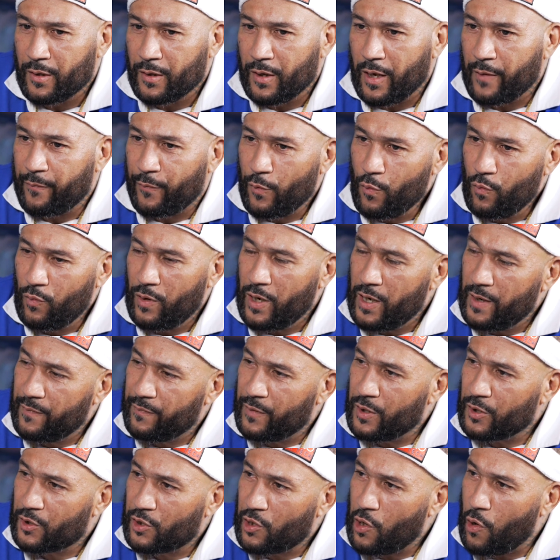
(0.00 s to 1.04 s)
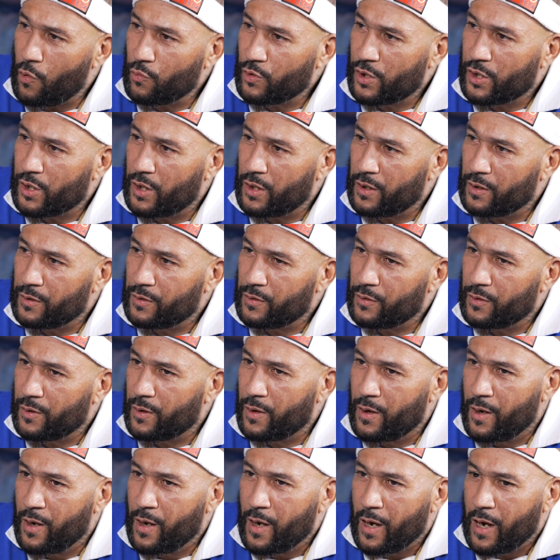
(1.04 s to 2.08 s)
If you live this culture,
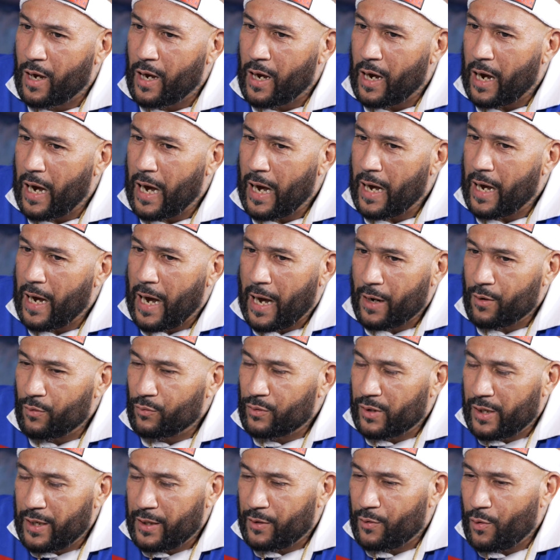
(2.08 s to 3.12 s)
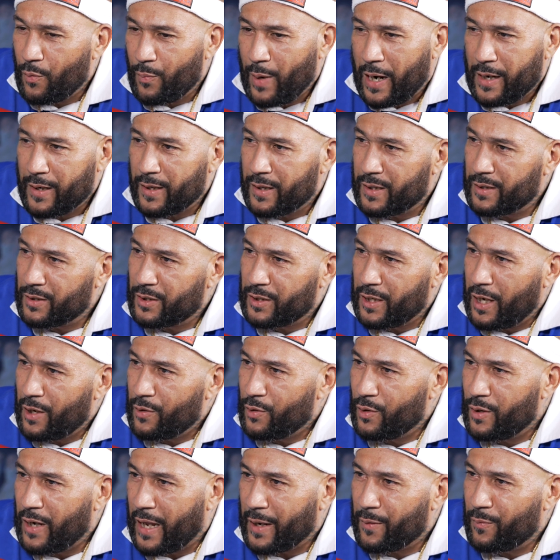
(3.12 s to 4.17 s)
I don't think nobody could tell
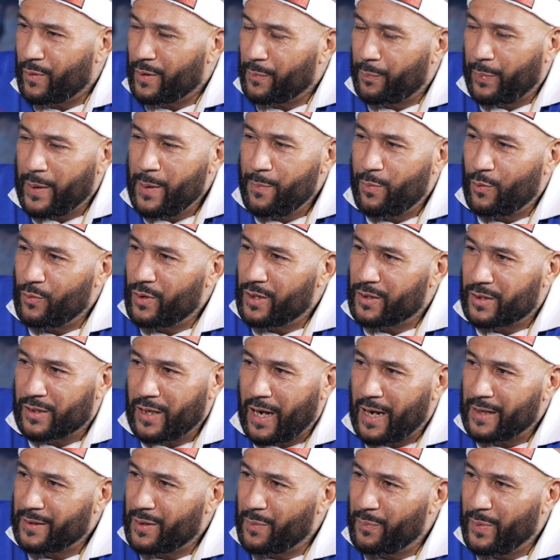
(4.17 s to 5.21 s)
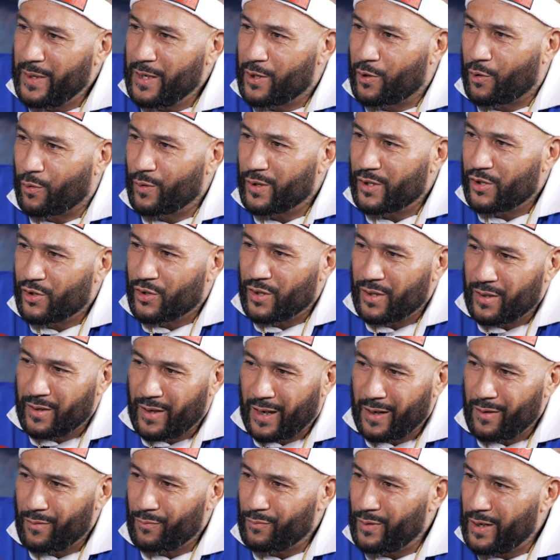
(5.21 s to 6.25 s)
you. Like when people decide to be Christian,
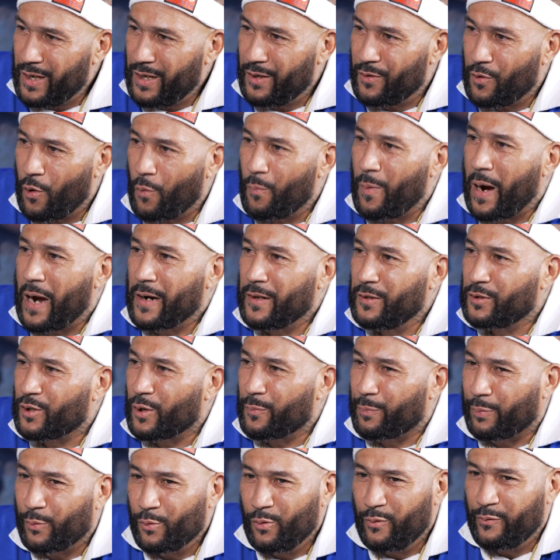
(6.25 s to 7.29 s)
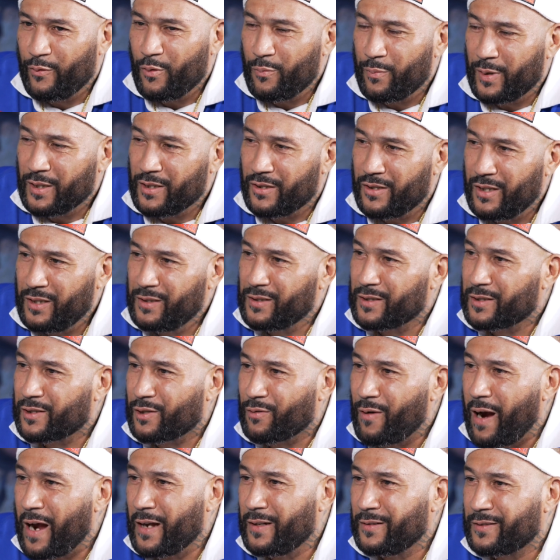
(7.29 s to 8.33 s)
they don't need nobody's approval but Jesus
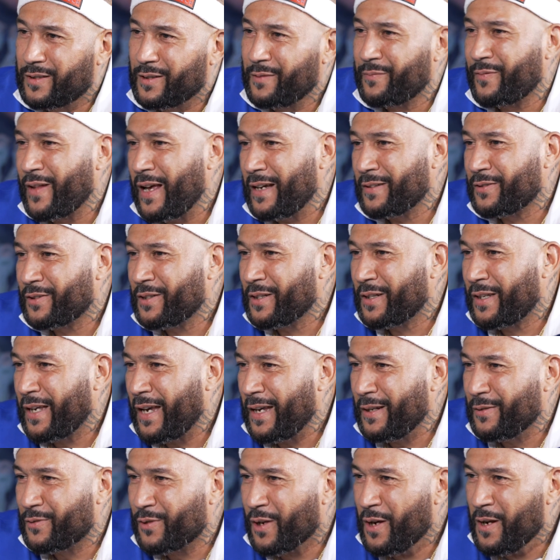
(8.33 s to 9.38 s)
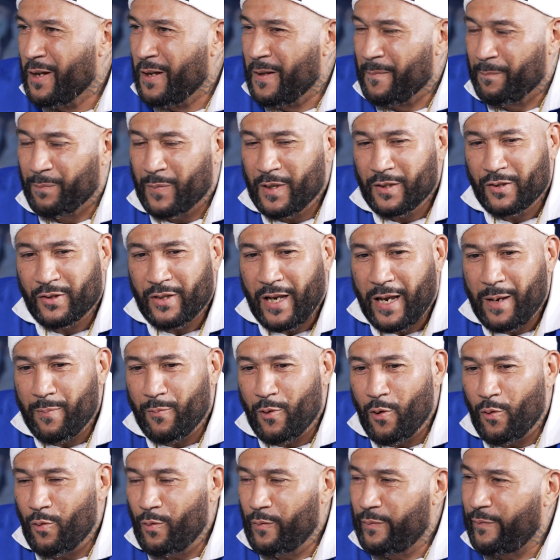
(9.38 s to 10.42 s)
Christ, if that's the case. The same
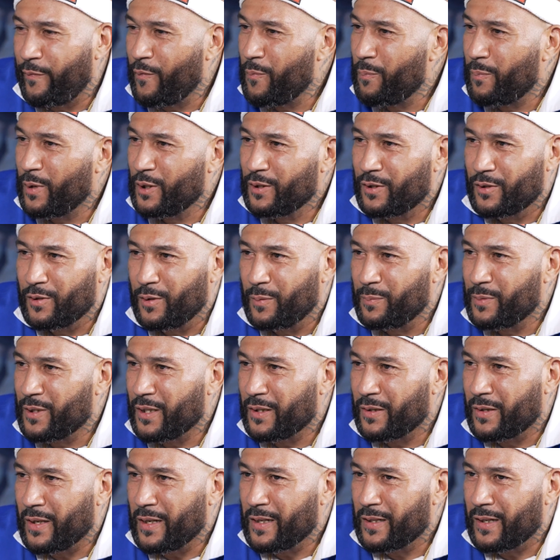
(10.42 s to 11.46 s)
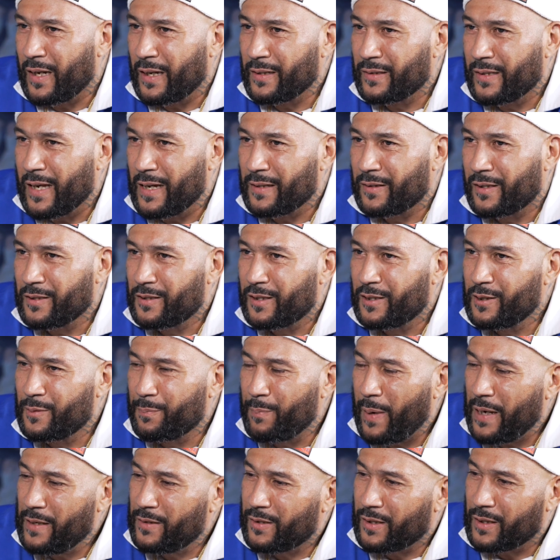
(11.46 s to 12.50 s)
goes for Muslims and things like that. This is
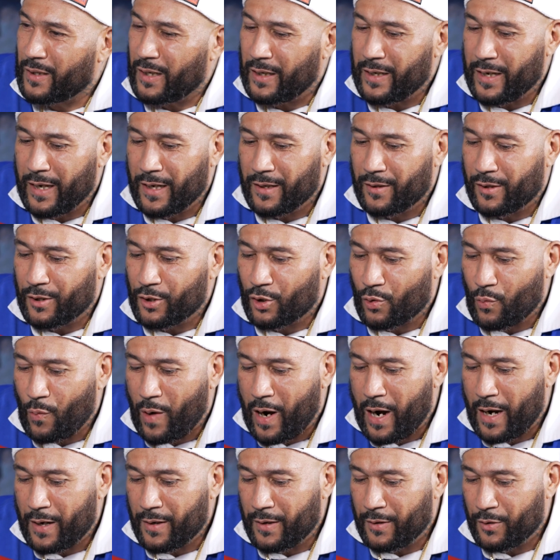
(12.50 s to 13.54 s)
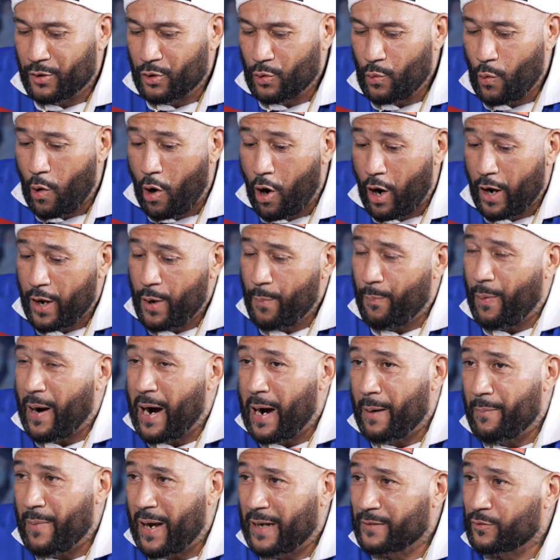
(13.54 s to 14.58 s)
basically intertwined into our hip
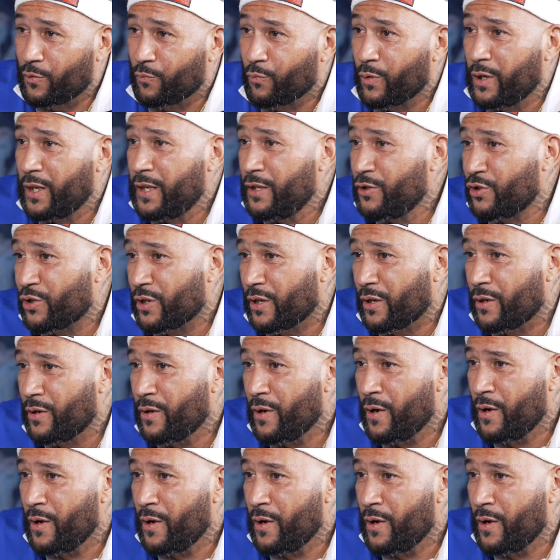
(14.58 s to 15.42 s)
hop as a religion,